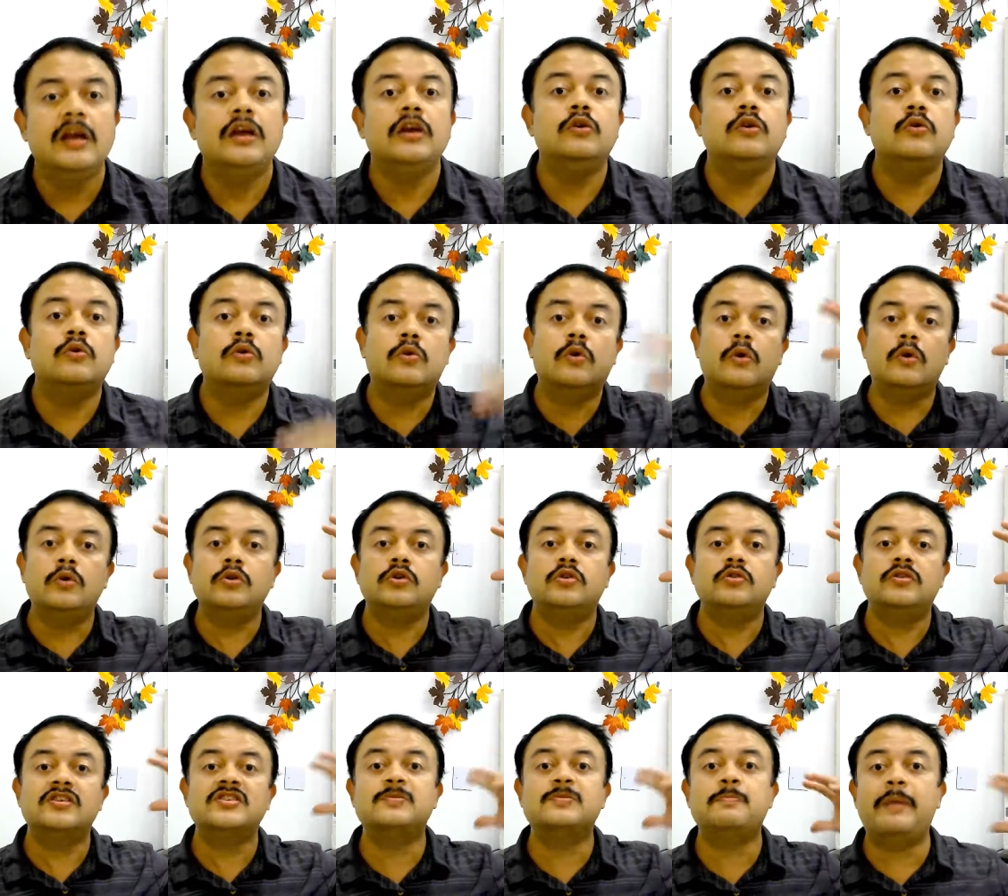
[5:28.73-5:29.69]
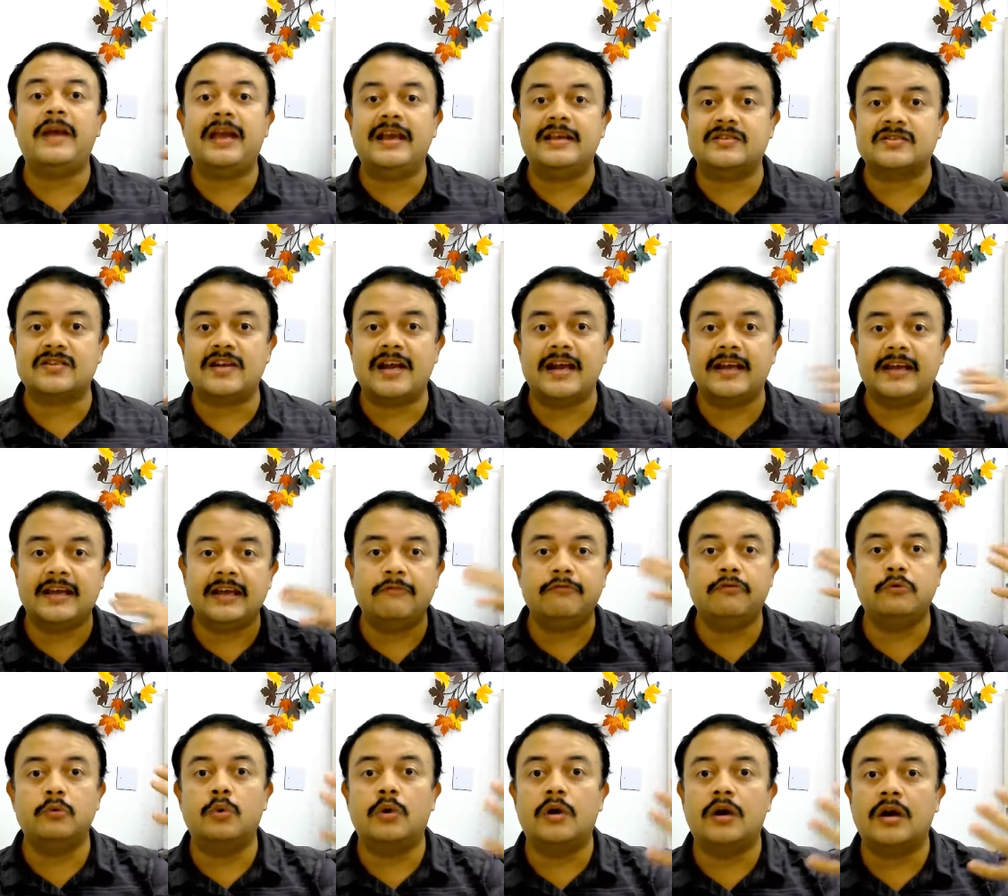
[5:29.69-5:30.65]
You go to the space, like if
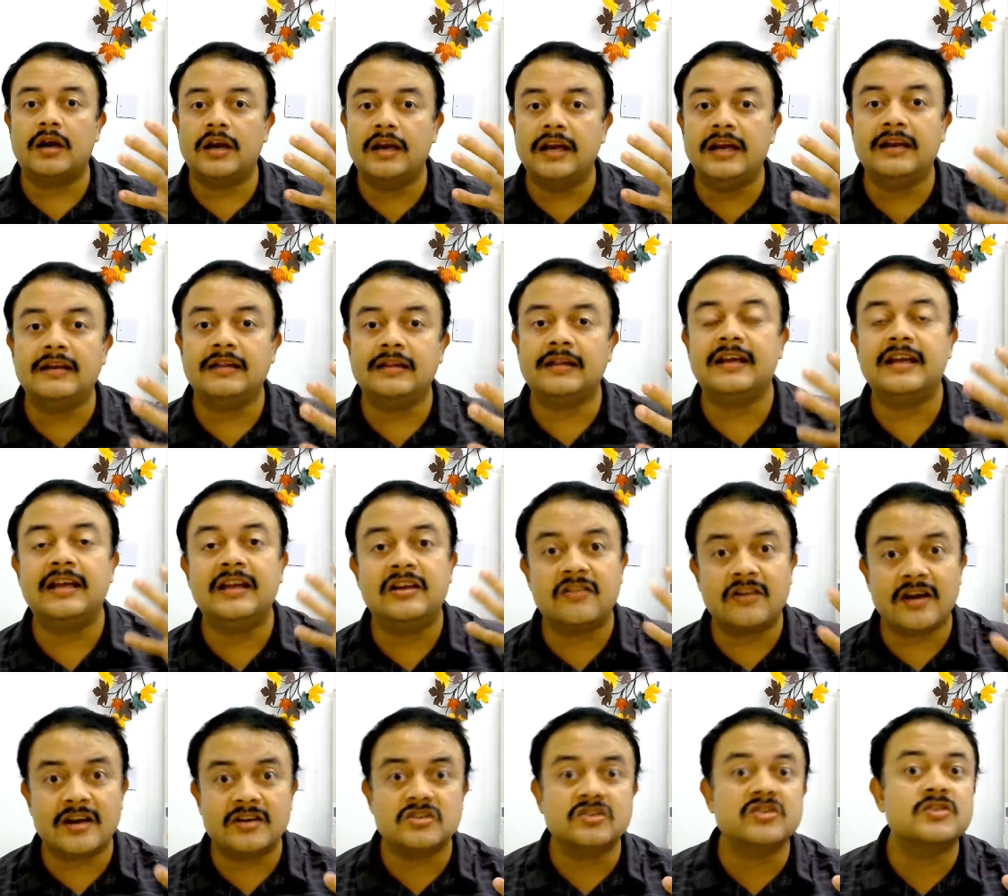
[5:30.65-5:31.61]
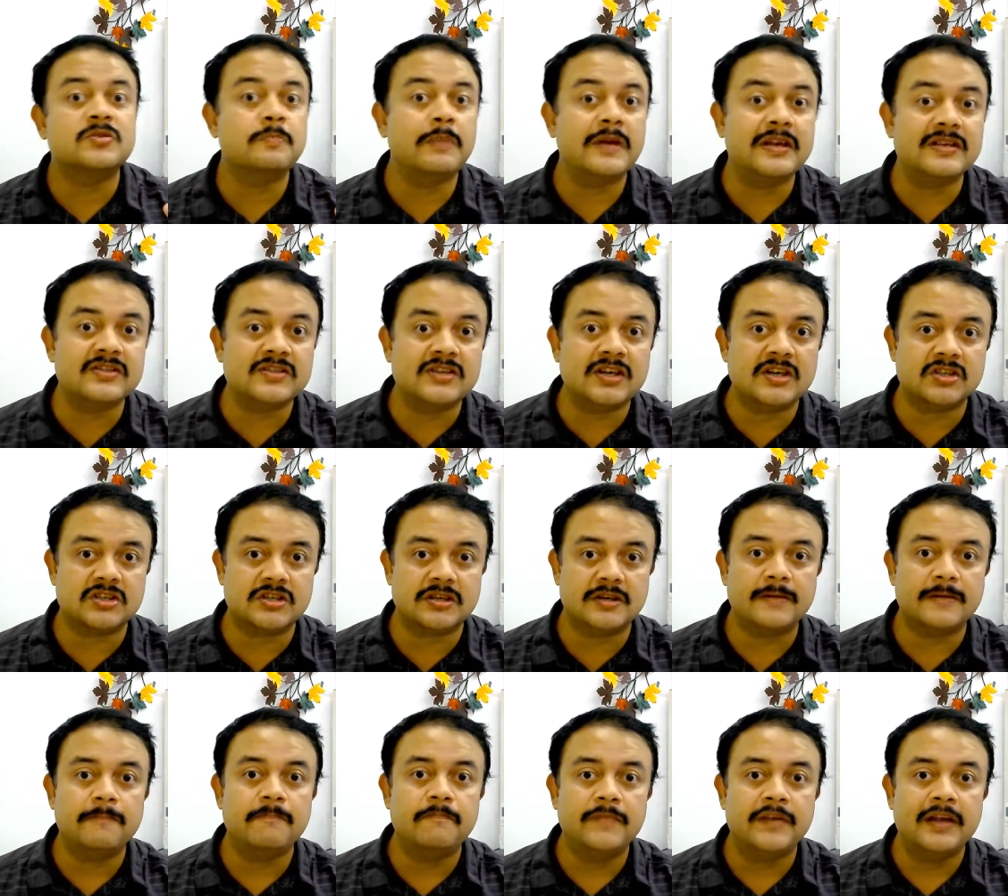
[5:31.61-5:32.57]
you are in the International Space
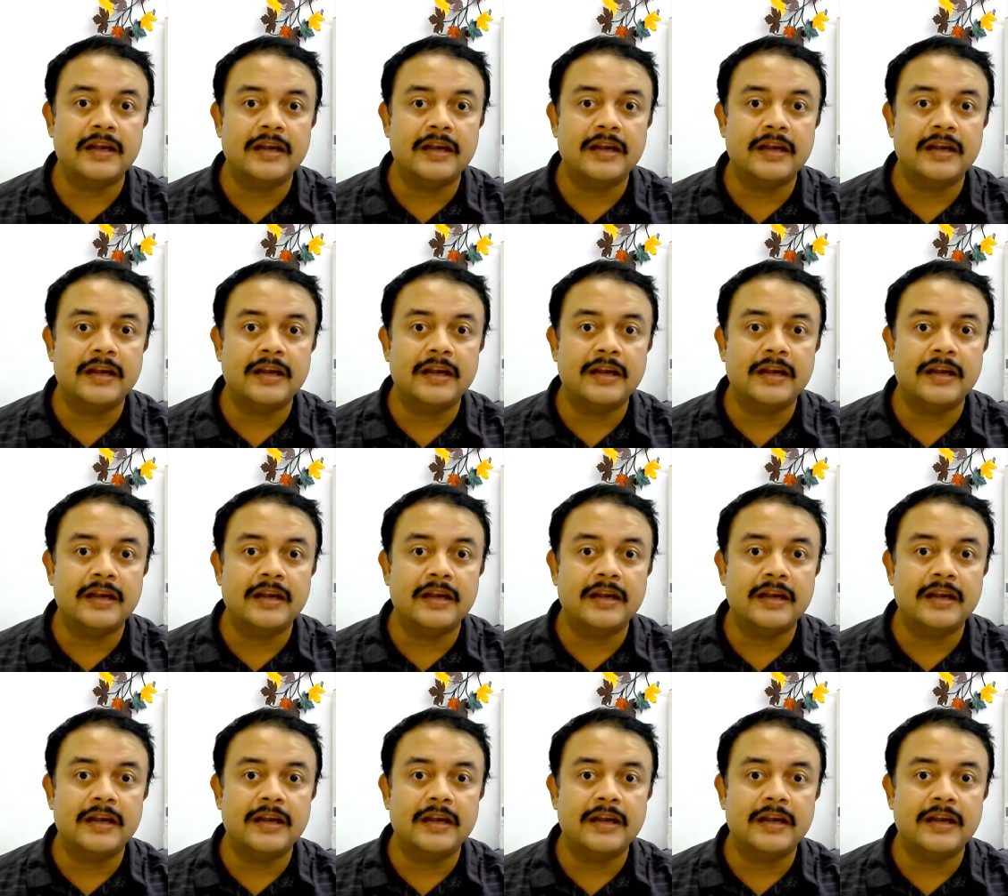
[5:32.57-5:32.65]
Station,